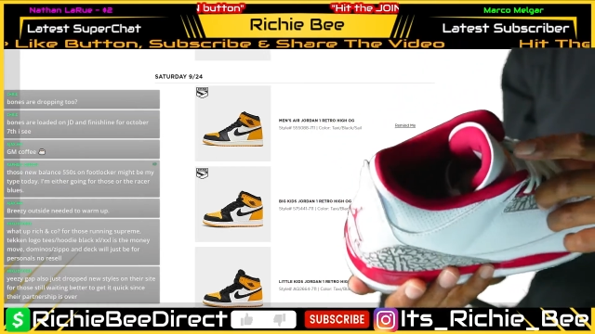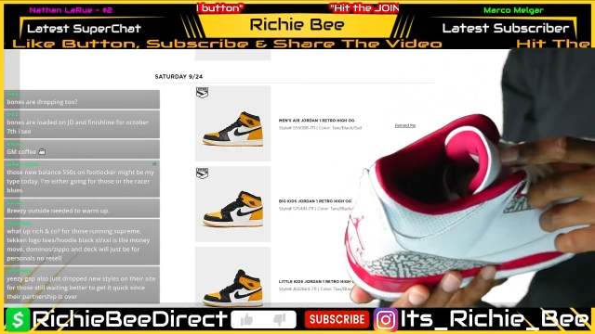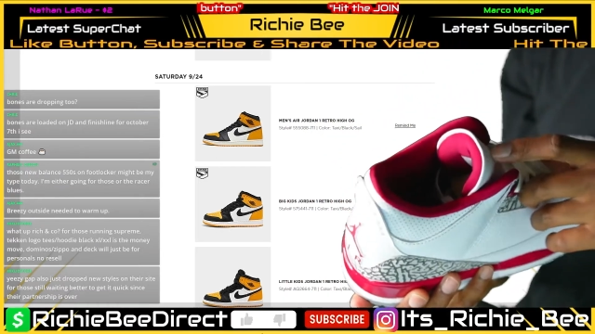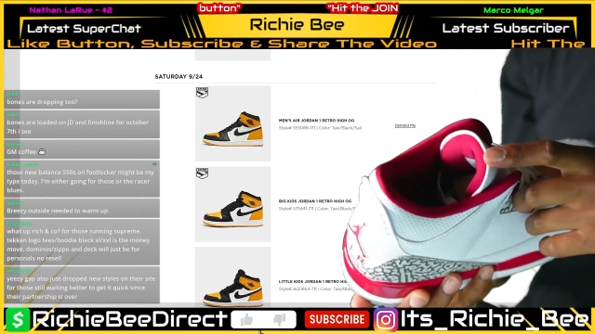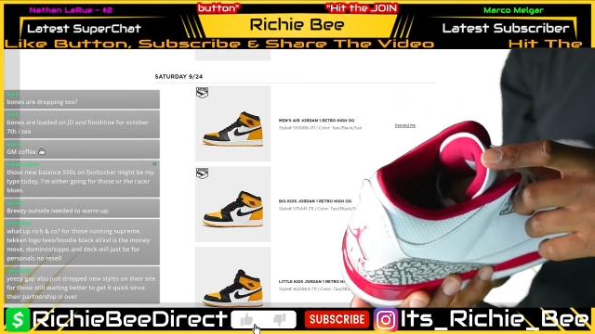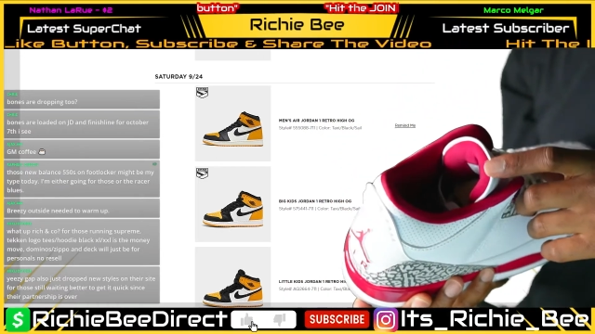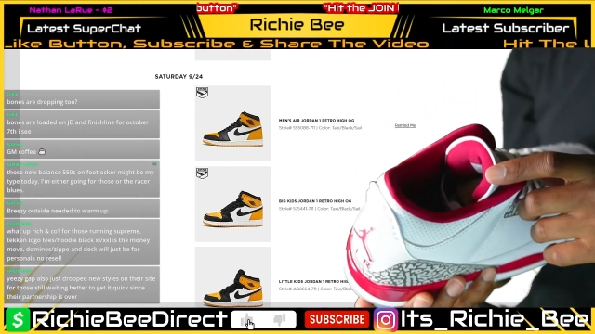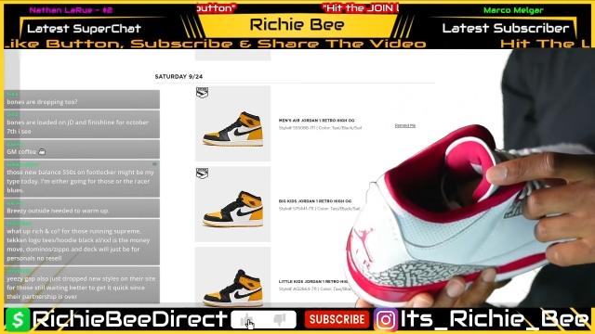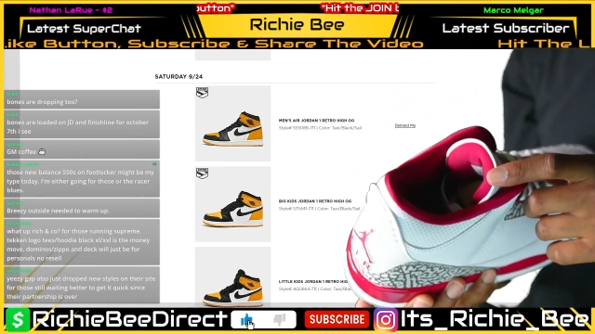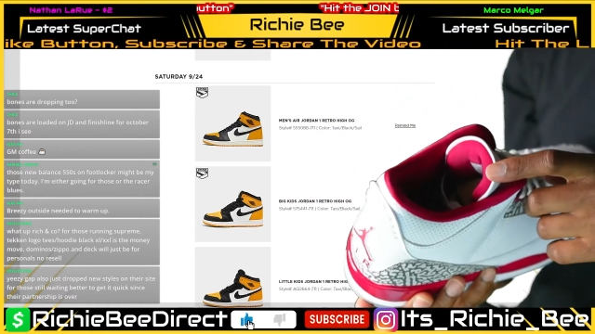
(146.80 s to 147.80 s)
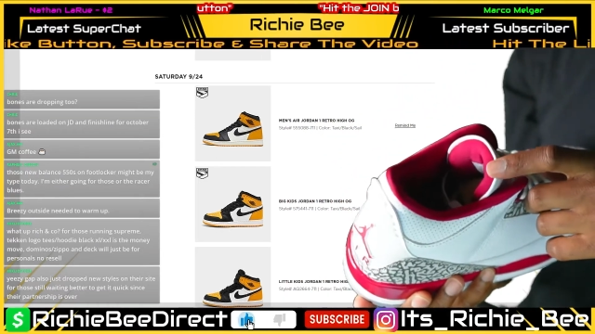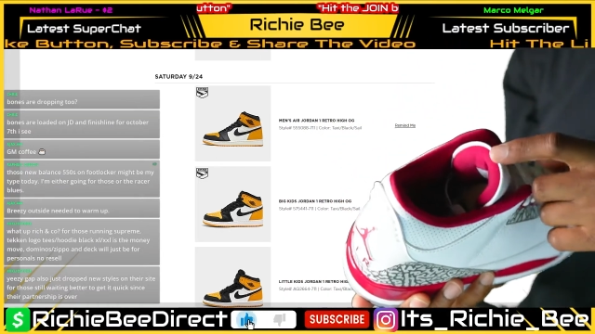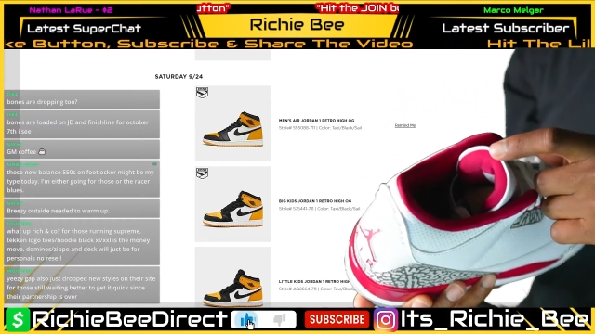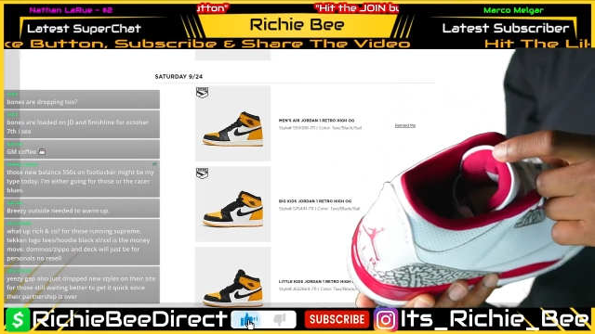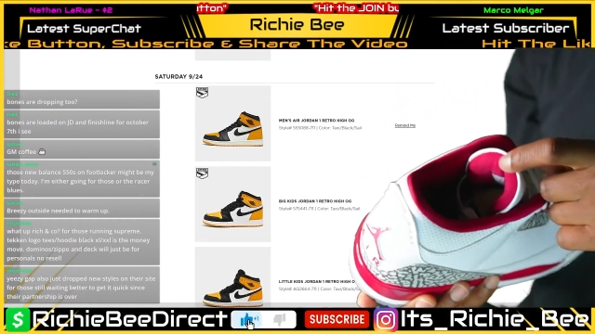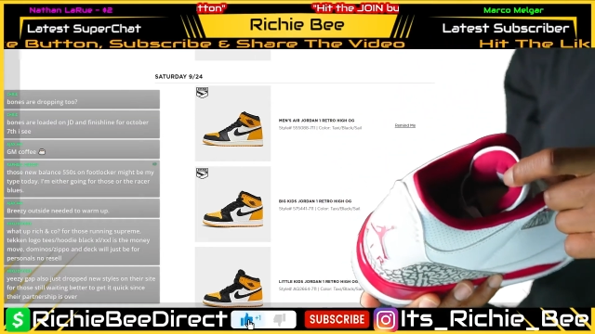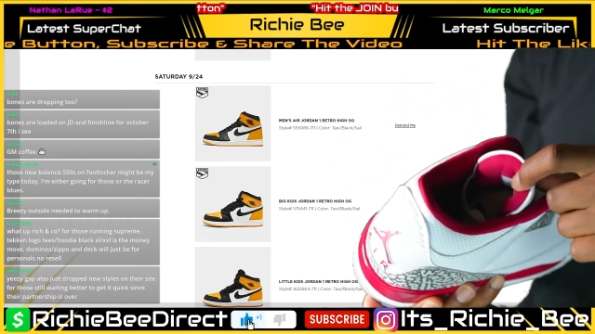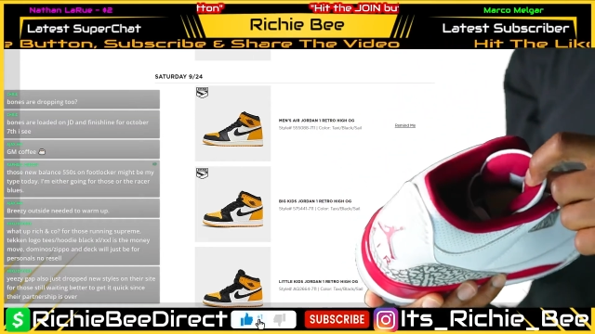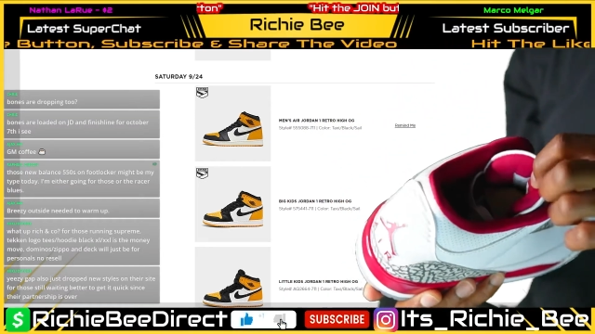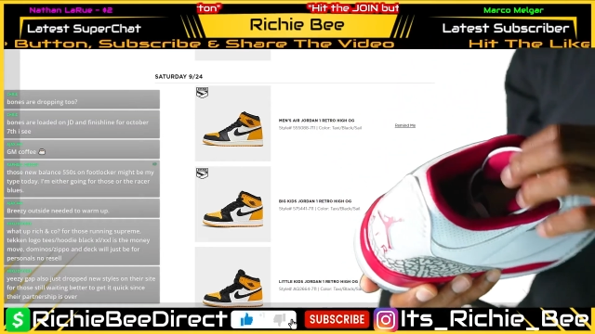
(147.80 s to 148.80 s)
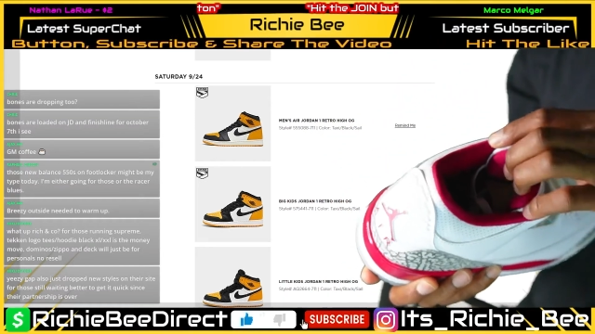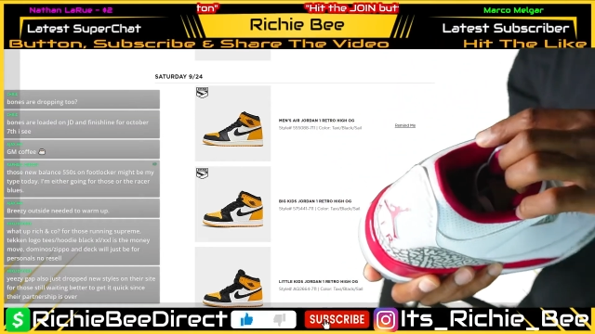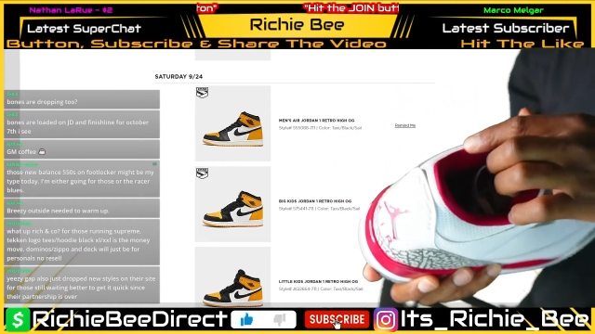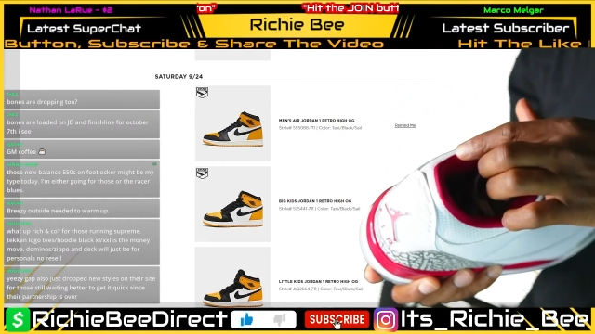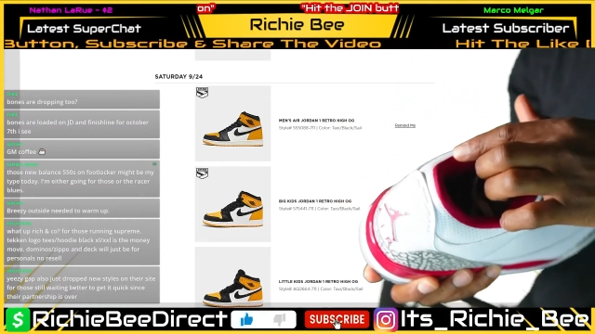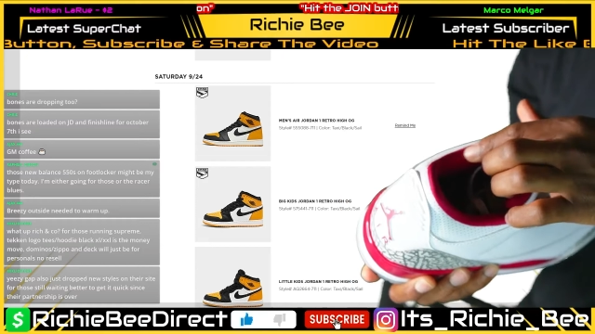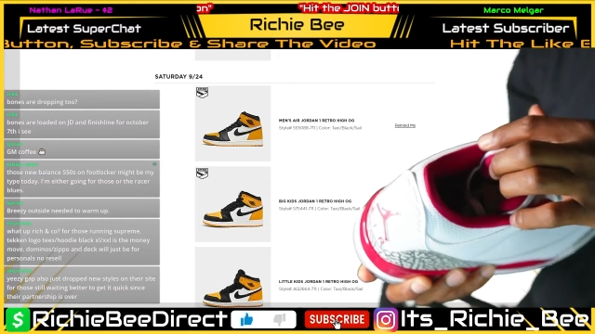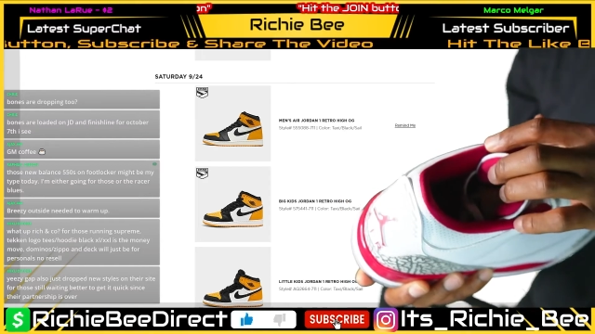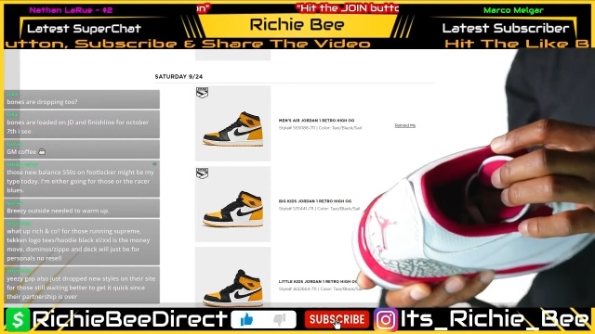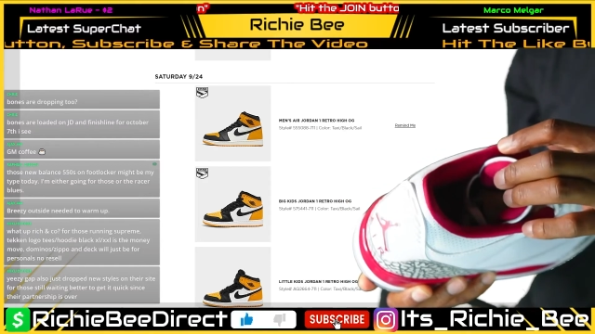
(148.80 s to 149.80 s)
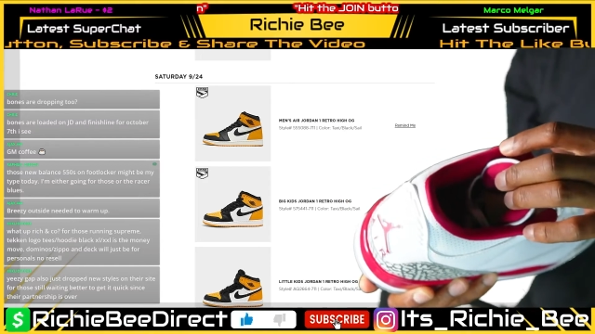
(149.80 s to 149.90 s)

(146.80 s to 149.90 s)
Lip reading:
(no speaker visible)